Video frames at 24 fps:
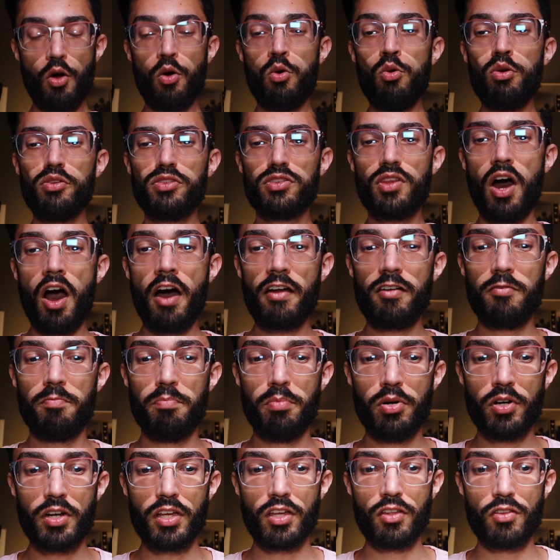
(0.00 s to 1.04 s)
Who thought
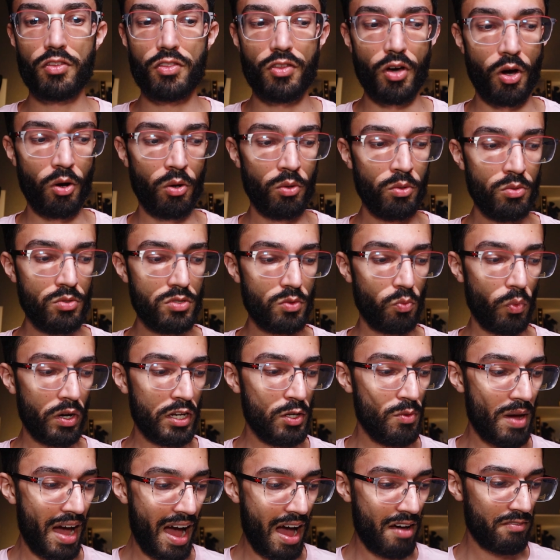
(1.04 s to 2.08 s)
of putting those
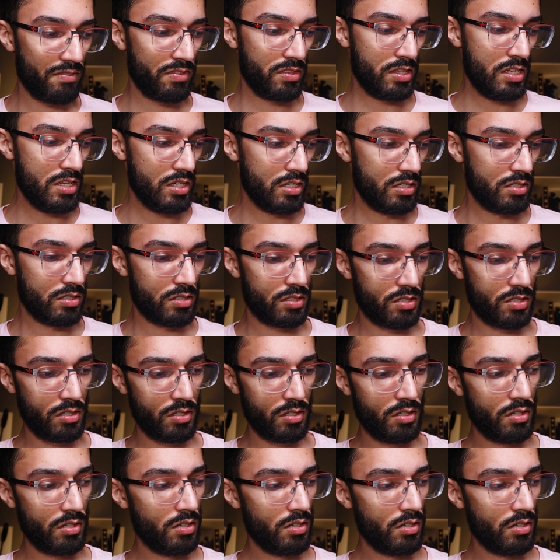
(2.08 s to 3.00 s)
when you have these?